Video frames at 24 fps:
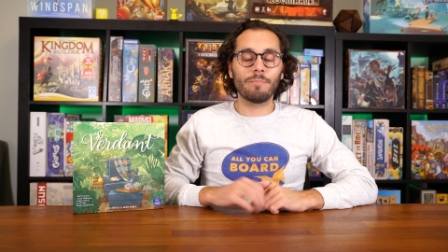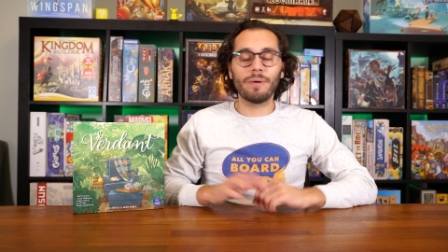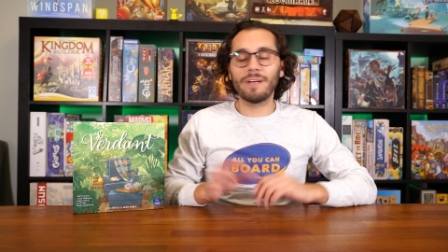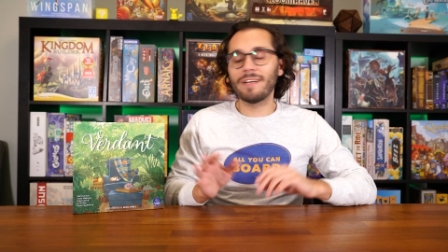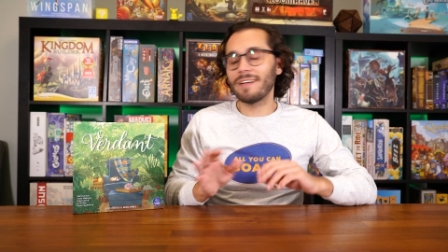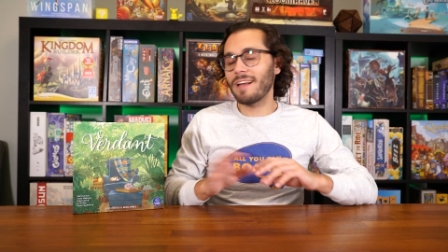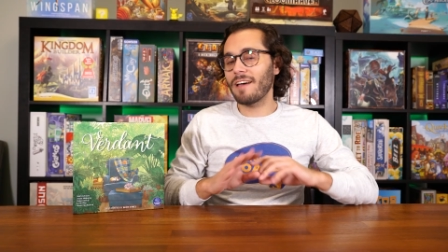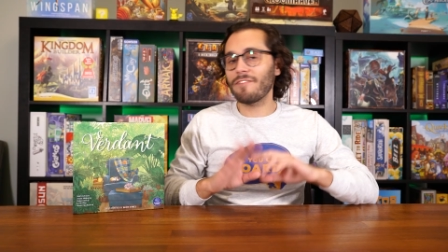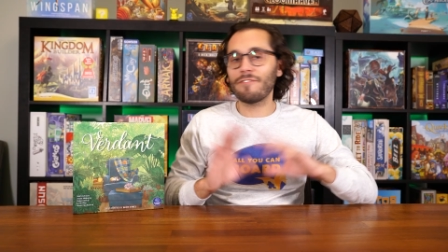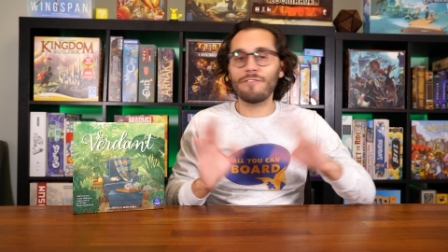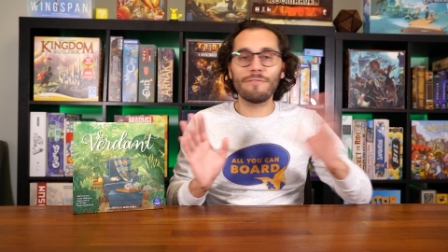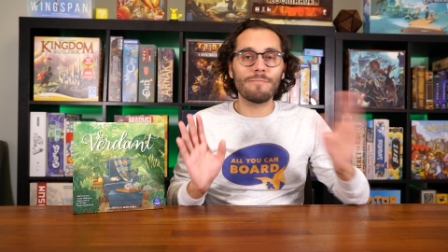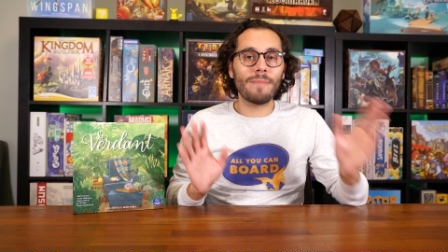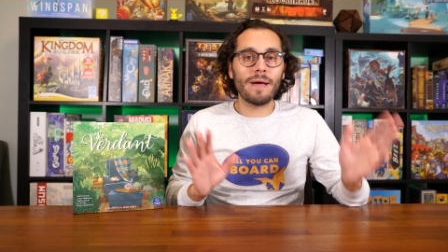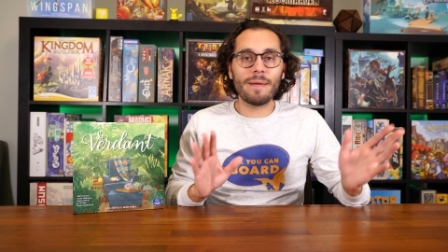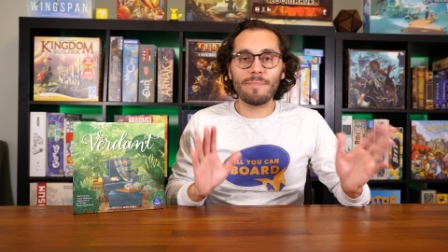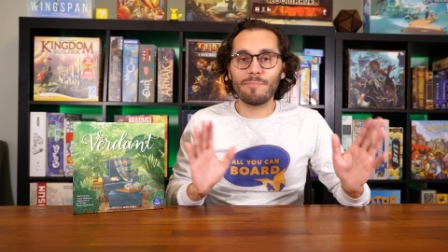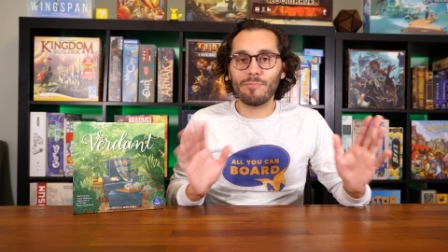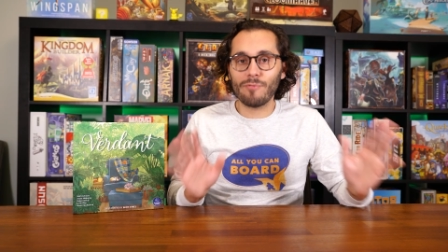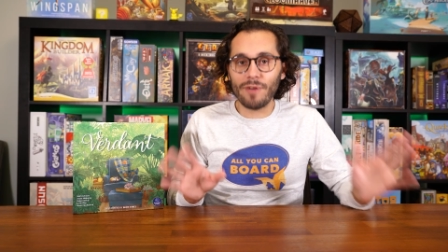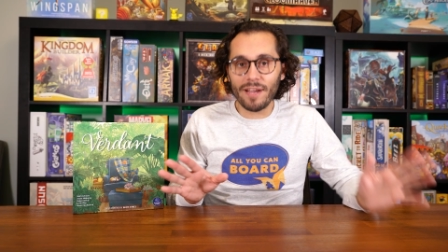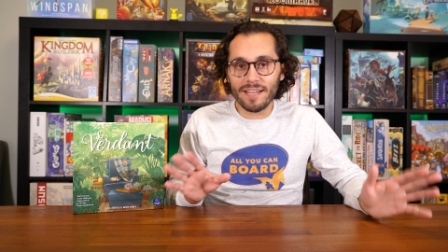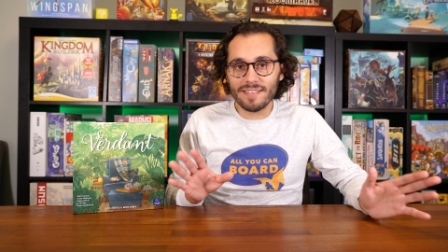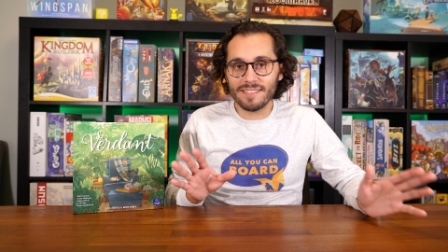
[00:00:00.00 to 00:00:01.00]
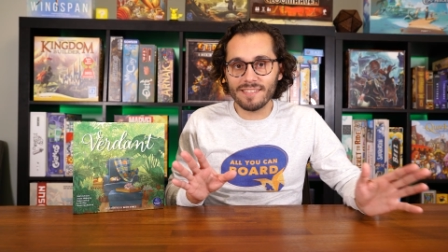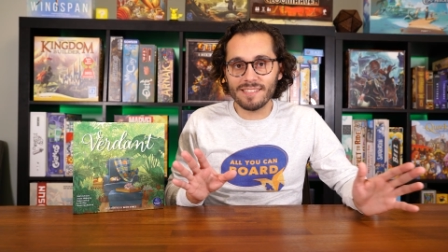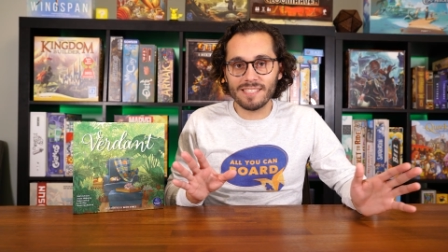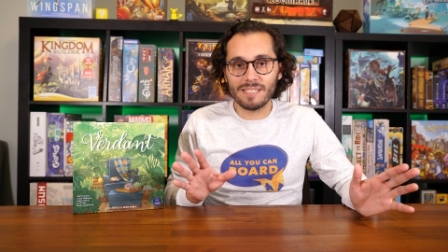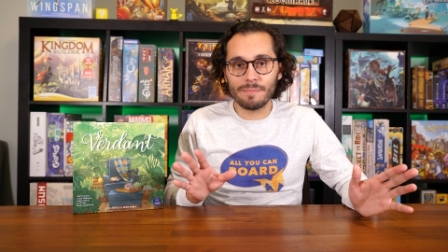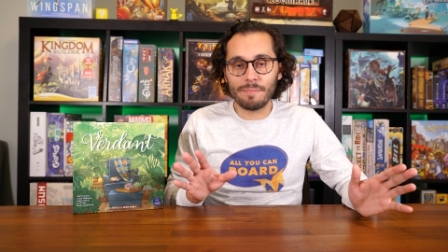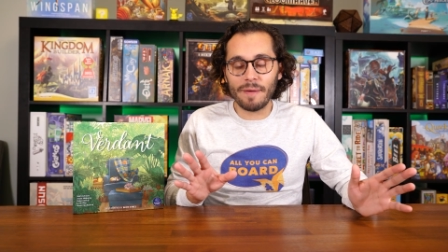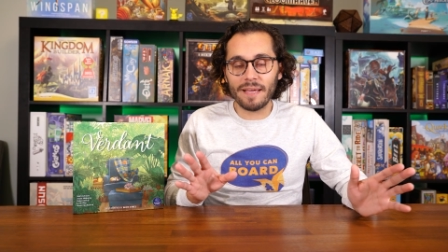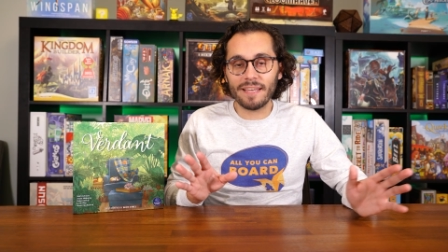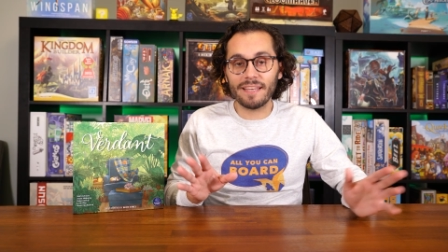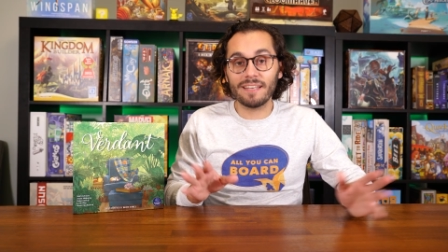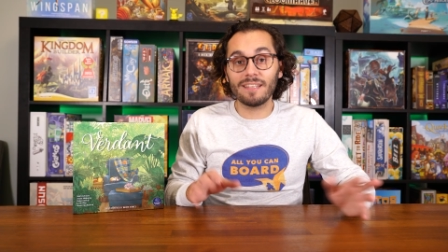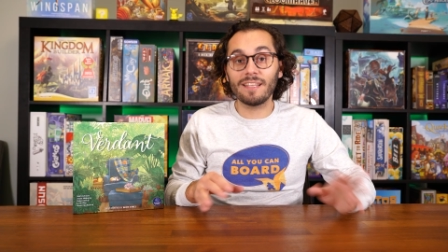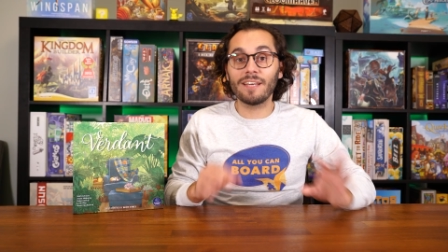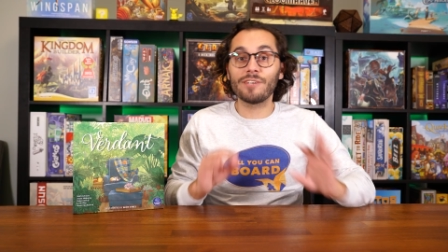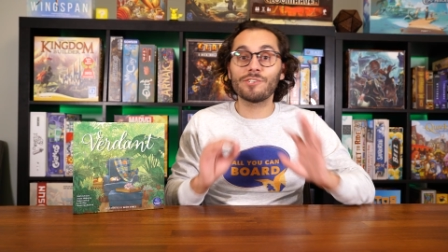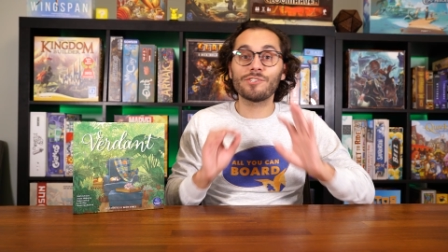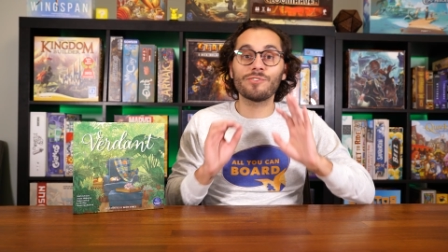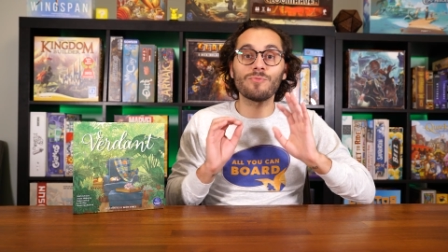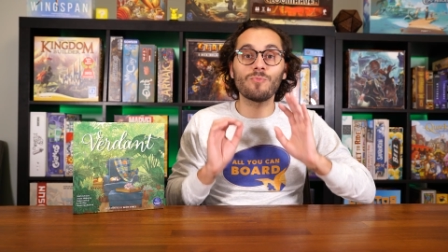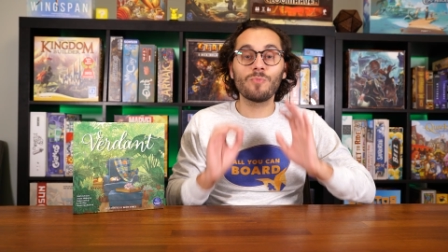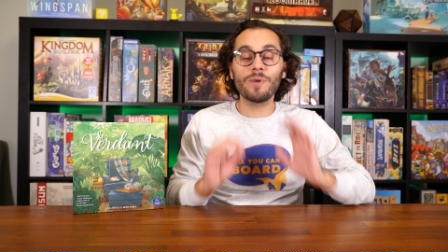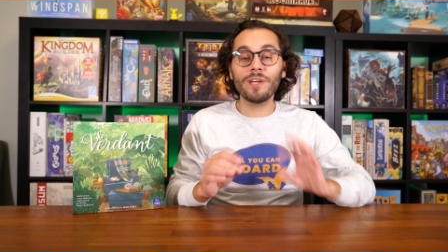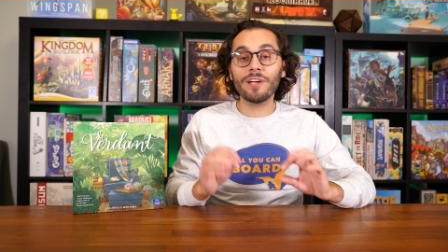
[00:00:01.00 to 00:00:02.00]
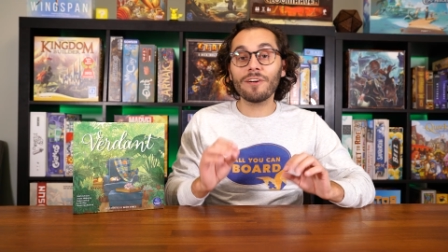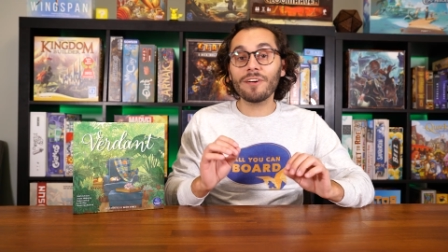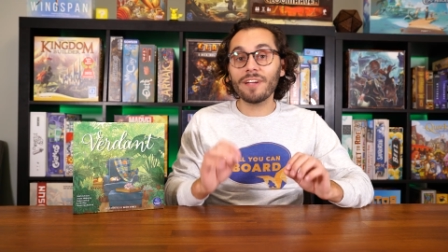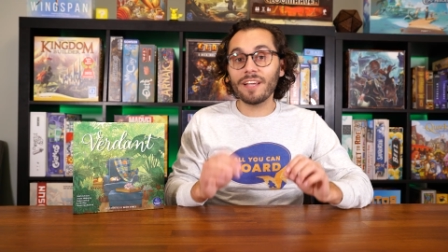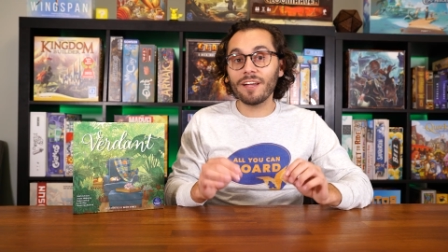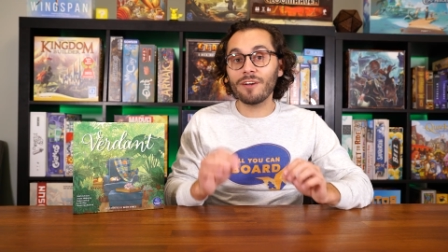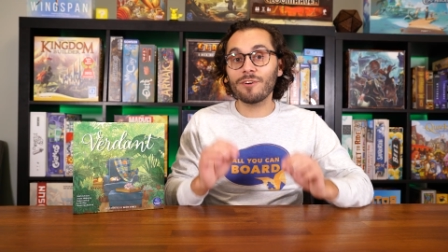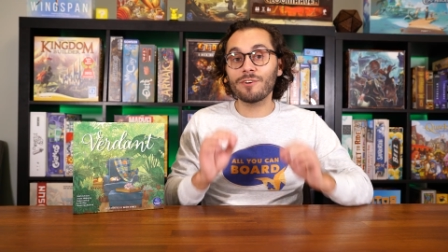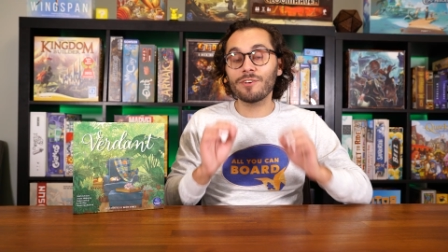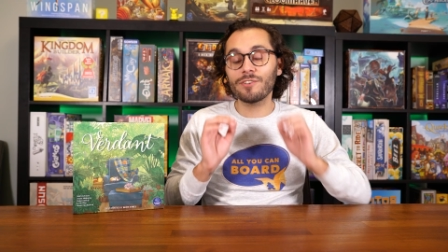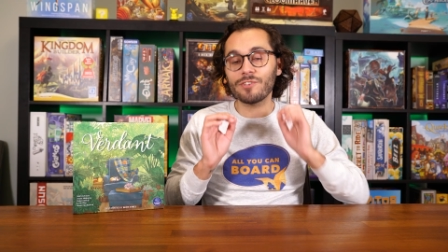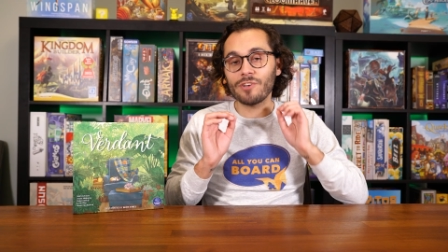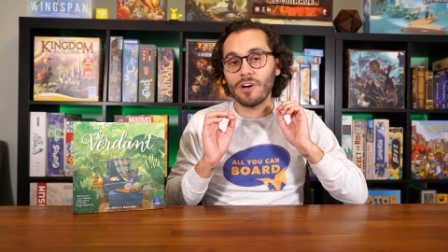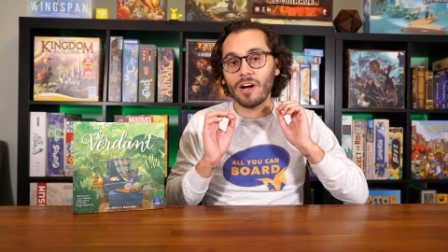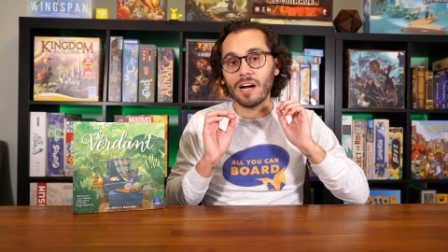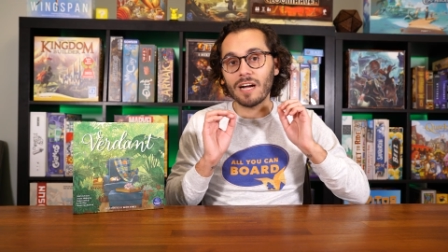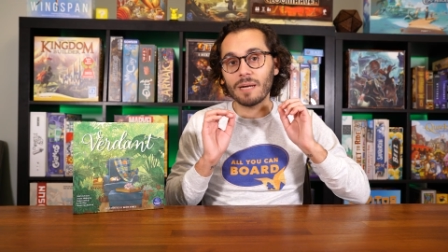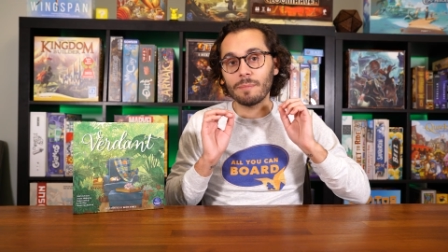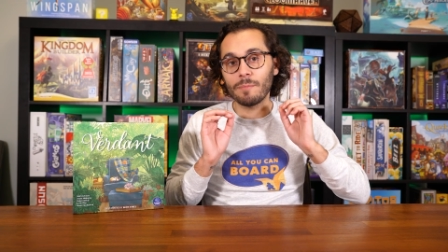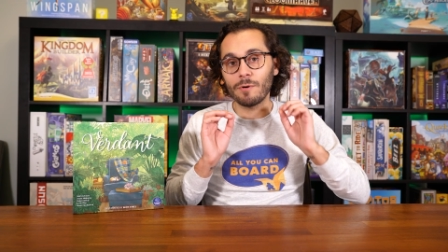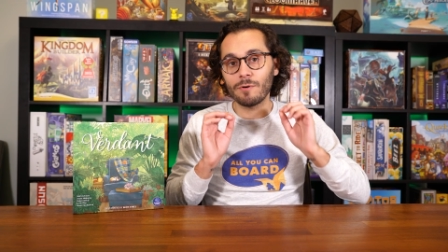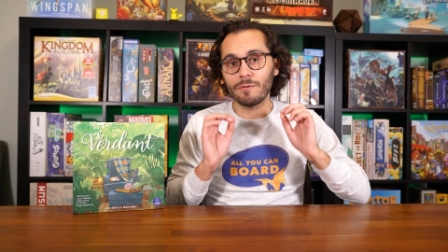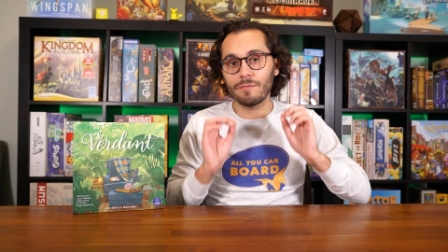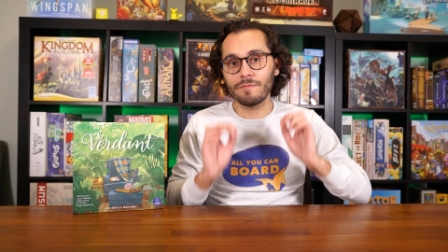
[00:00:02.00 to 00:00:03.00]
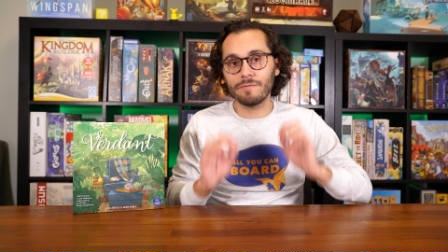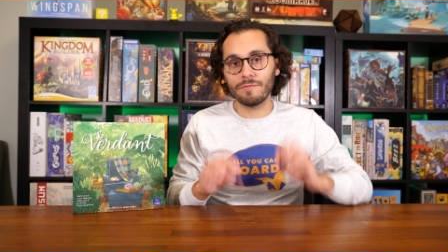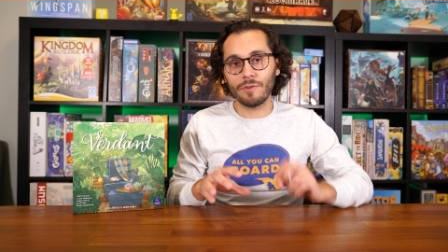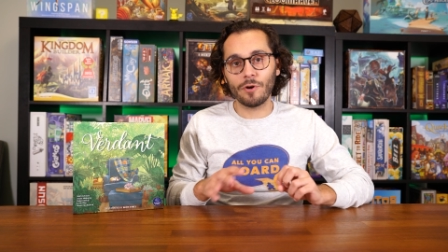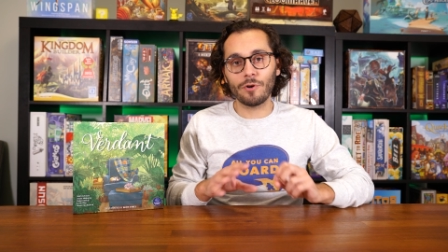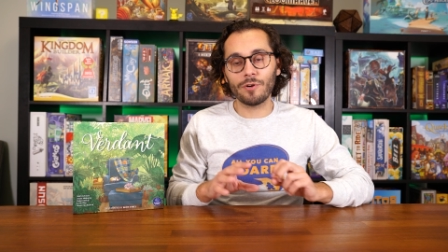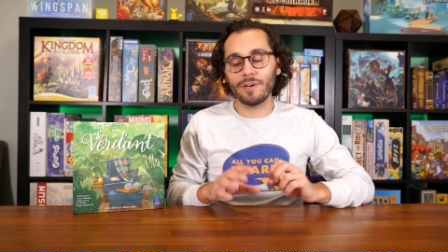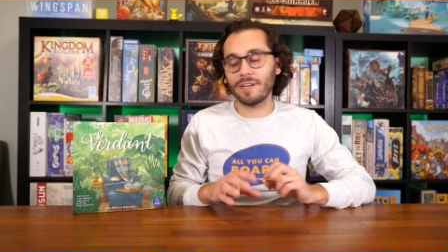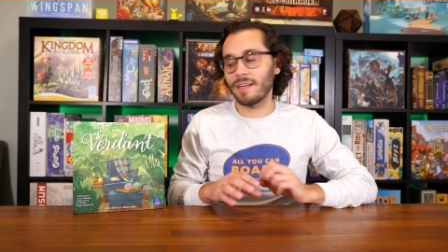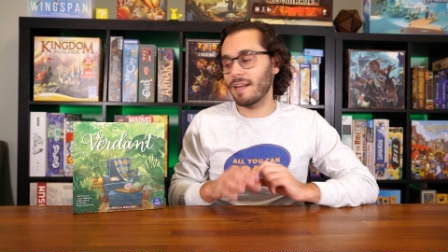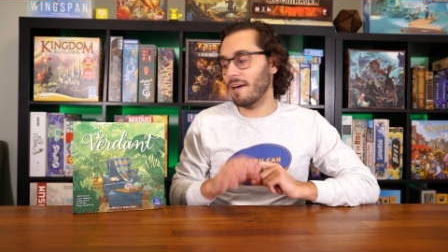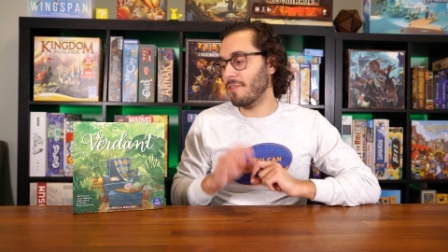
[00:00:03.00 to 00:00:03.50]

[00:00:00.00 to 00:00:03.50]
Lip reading: But enough of my brazen speculation. We are here to talk about Verdant.